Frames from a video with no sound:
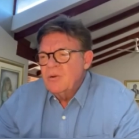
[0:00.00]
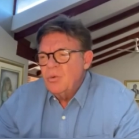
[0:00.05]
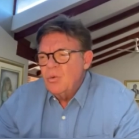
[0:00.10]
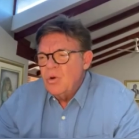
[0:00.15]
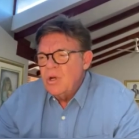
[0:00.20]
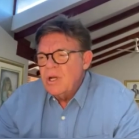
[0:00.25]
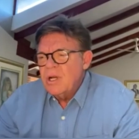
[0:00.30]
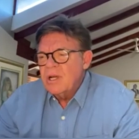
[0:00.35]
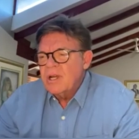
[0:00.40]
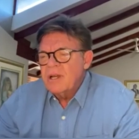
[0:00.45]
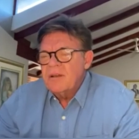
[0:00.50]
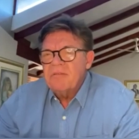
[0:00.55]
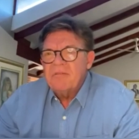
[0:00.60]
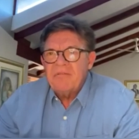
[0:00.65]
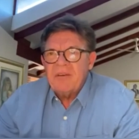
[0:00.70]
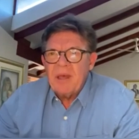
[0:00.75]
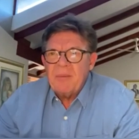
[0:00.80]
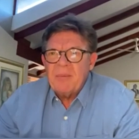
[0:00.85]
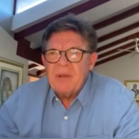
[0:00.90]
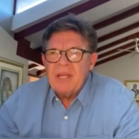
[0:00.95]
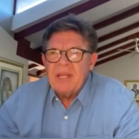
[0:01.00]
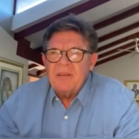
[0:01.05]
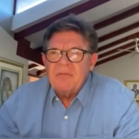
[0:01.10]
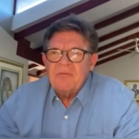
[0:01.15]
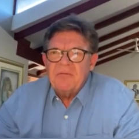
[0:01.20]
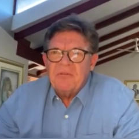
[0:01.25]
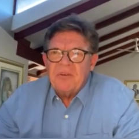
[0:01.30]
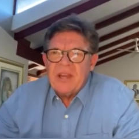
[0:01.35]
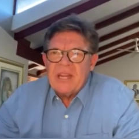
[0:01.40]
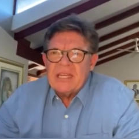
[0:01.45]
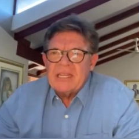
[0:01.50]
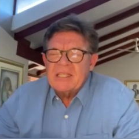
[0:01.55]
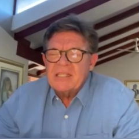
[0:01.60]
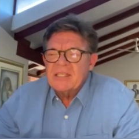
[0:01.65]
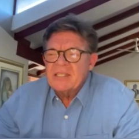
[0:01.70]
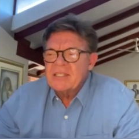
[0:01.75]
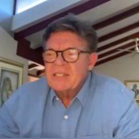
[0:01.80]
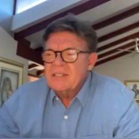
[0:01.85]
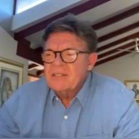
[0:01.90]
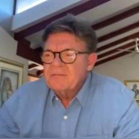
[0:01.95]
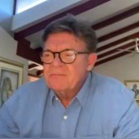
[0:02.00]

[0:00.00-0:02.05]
work, family, friends,